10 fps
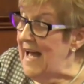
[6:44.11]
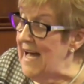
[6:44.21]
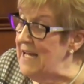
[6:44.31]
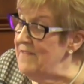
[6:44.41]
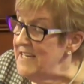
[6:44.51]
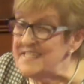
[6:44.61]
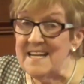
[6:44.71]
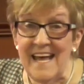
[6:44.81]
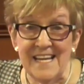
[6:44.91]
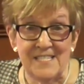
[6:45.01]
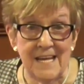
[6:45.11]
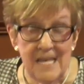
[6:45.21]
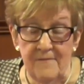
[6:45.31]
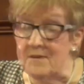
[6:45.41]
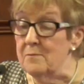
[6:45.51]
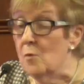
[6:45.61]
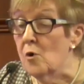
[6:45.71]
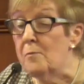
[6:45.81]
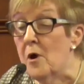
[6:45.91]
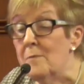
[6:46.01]
Uh, this led to even
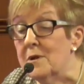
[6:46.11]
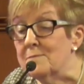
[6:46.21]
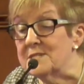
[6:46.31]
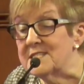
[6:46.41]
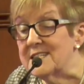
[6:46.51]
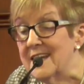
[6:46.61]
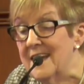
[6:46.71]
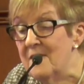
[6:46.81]
more problems.